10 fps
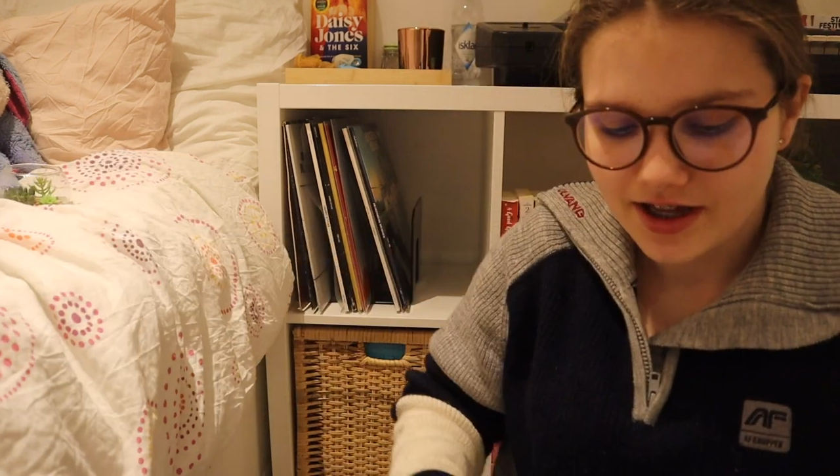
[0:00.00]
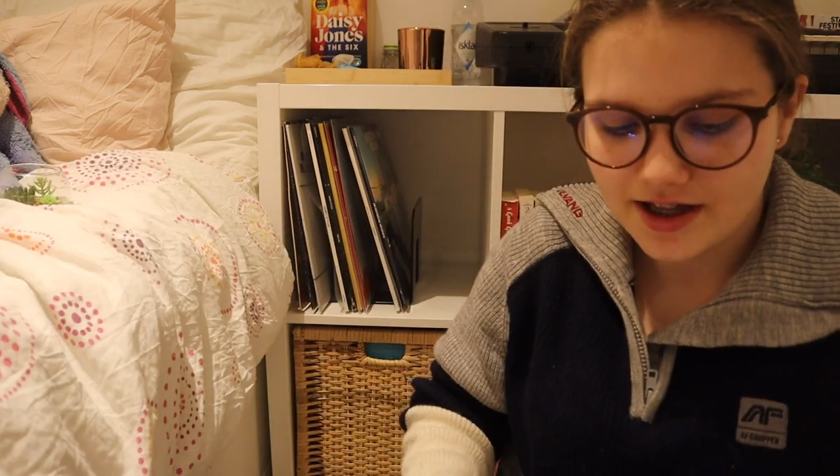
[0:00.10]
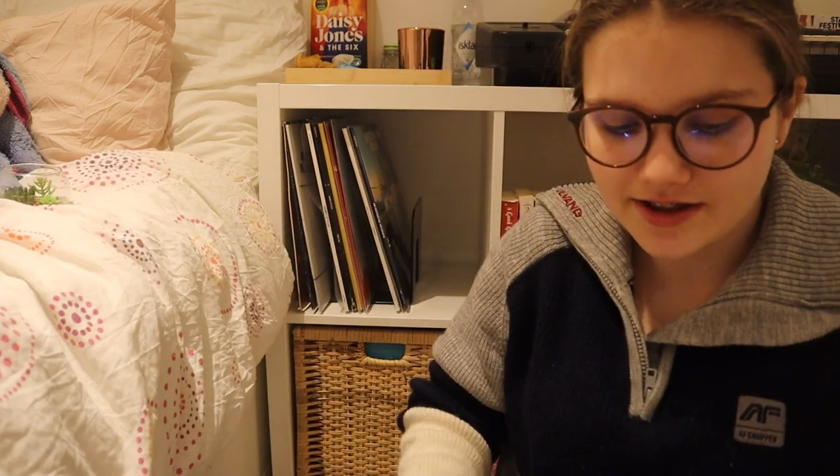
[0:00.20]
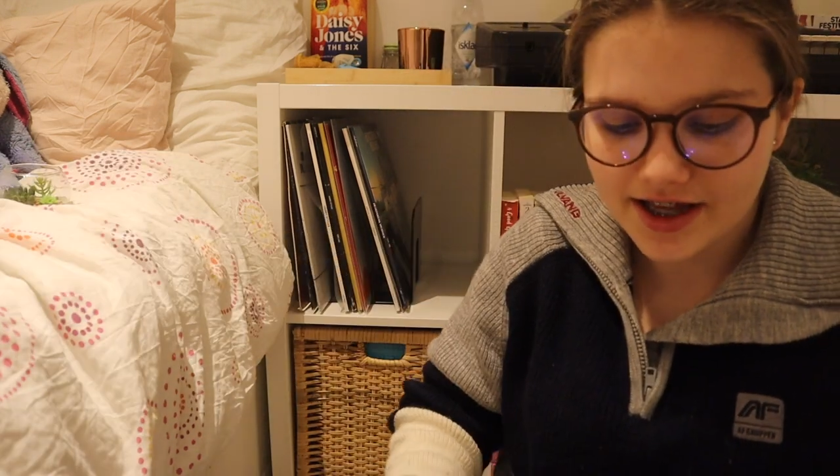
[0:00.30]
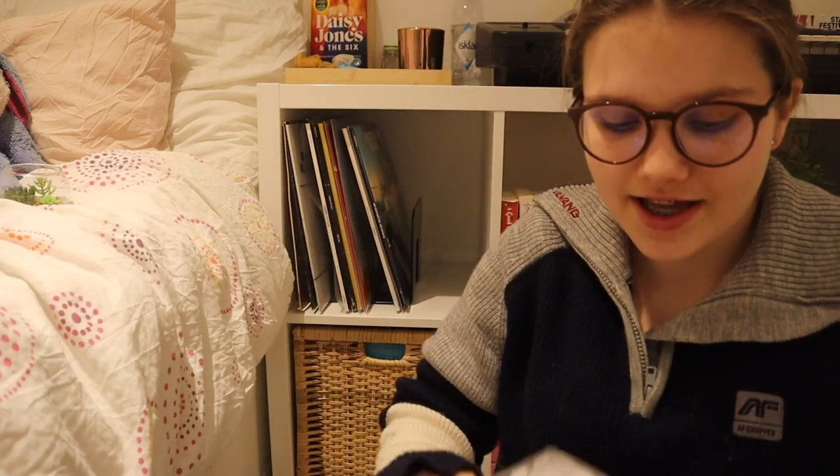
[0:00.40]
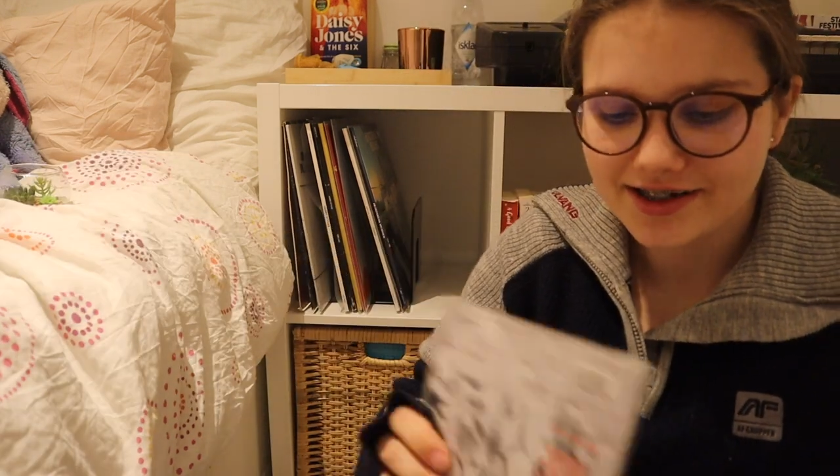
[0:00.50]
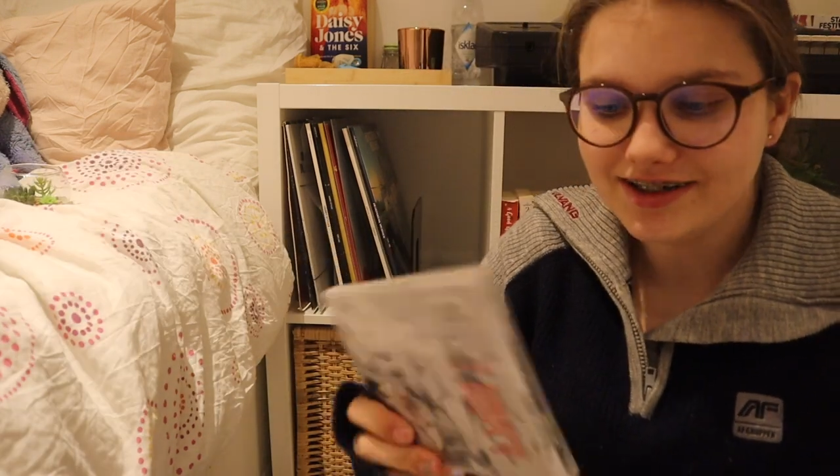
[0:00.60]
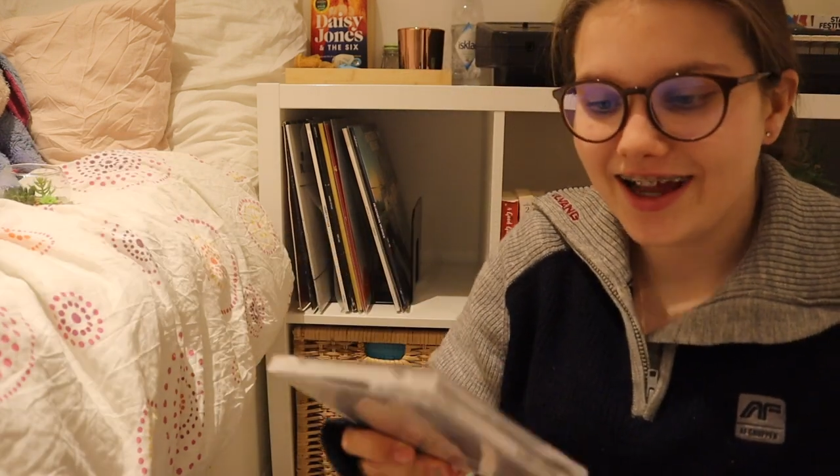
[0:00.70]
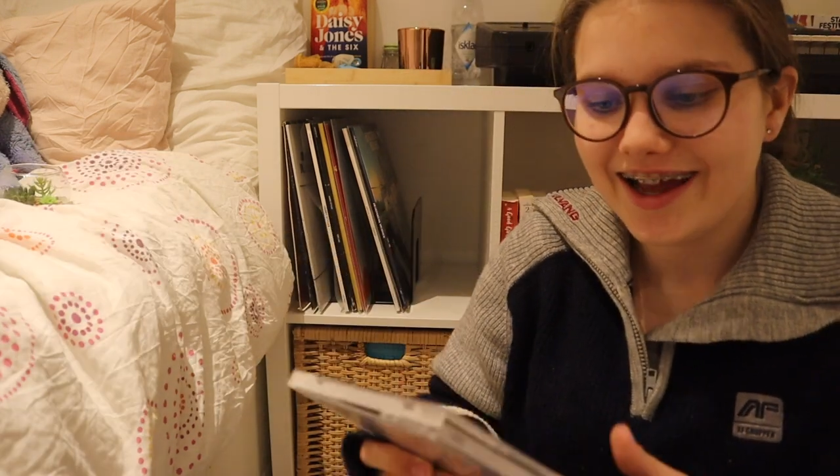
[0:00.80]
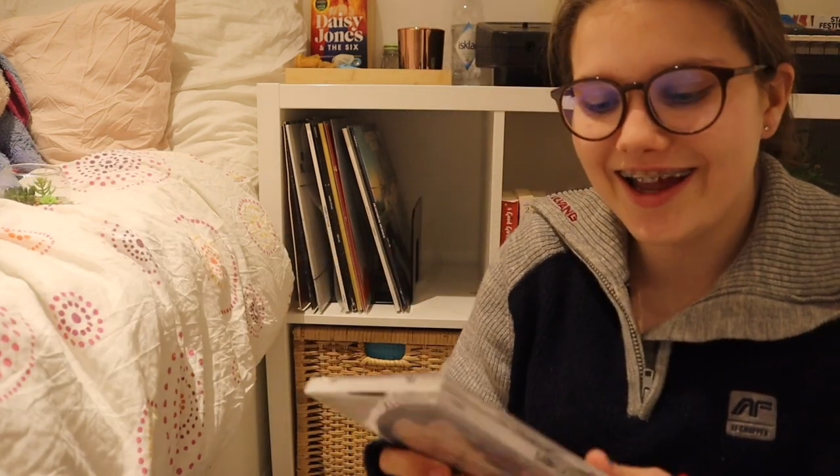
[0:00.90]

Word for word: And then I